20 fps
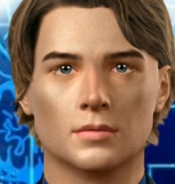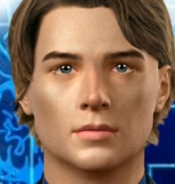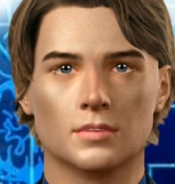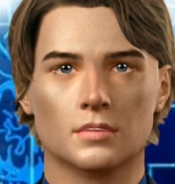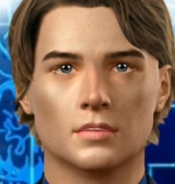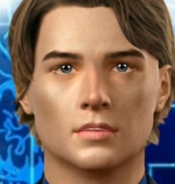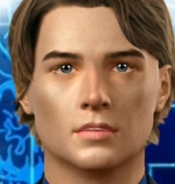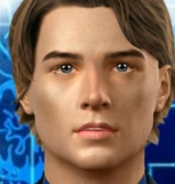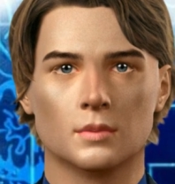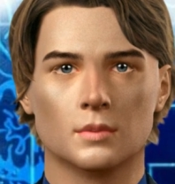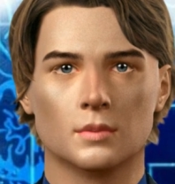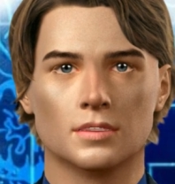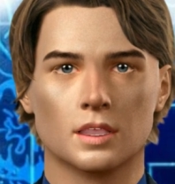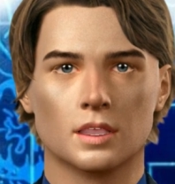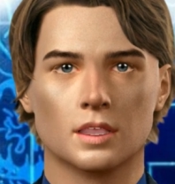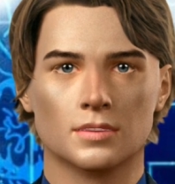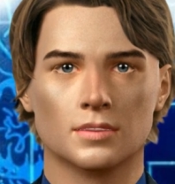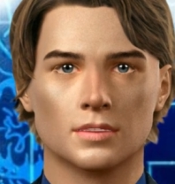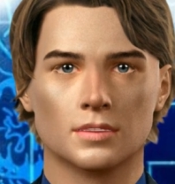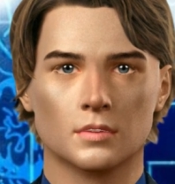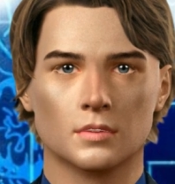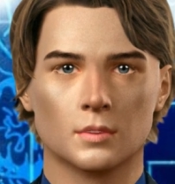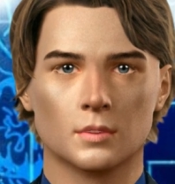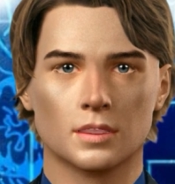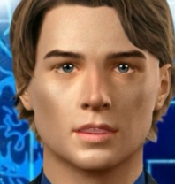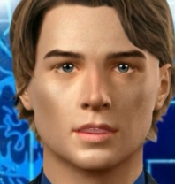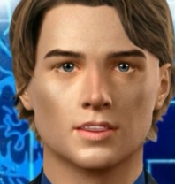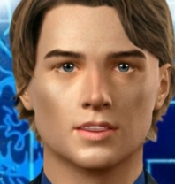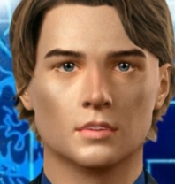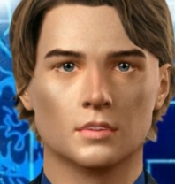If you would like to use
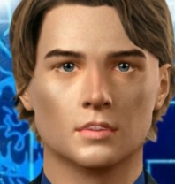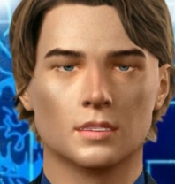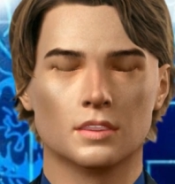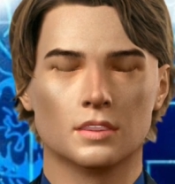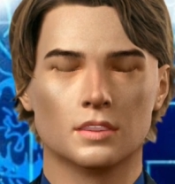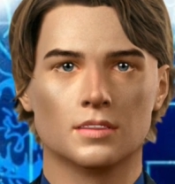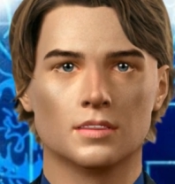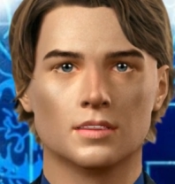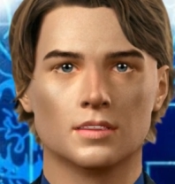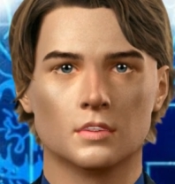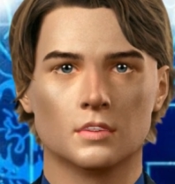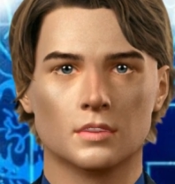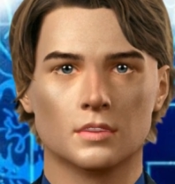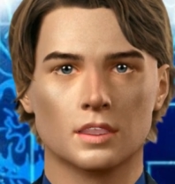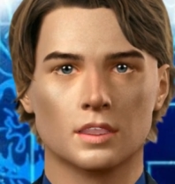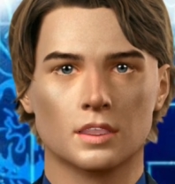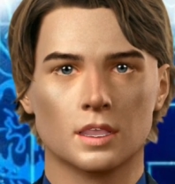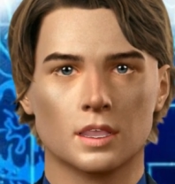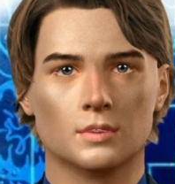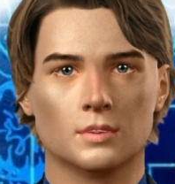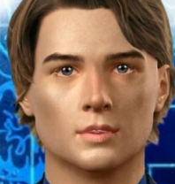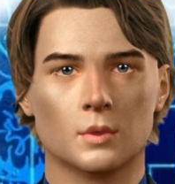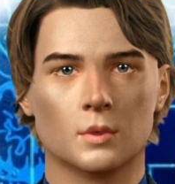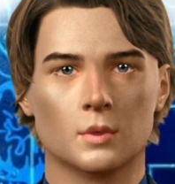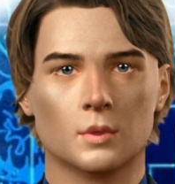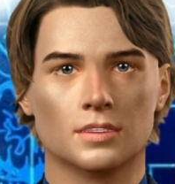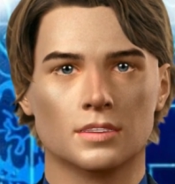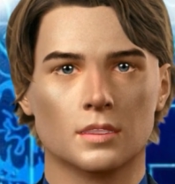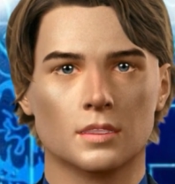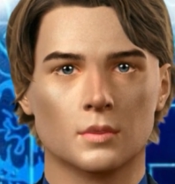additional features like
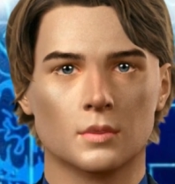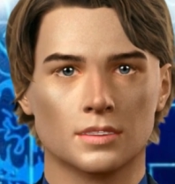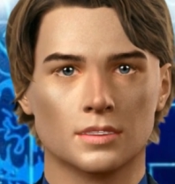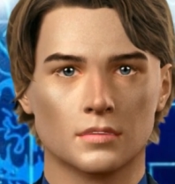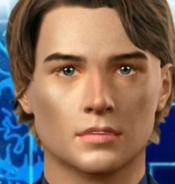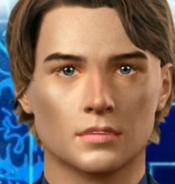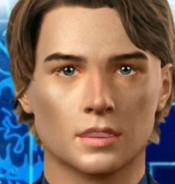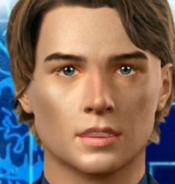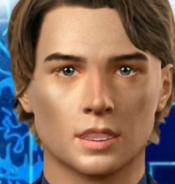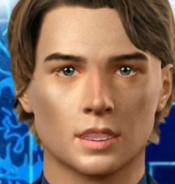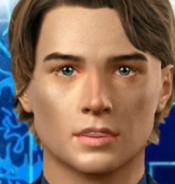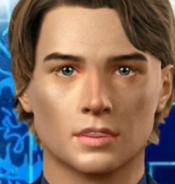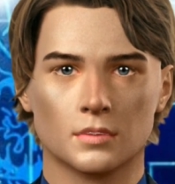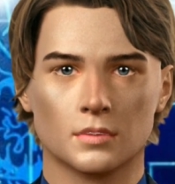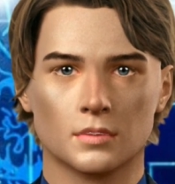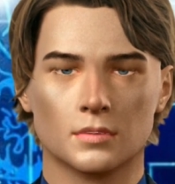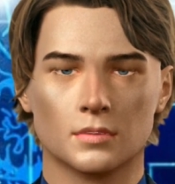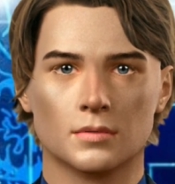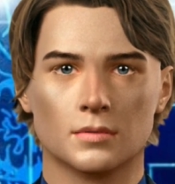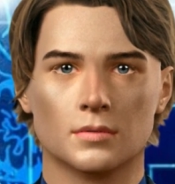recording voice files.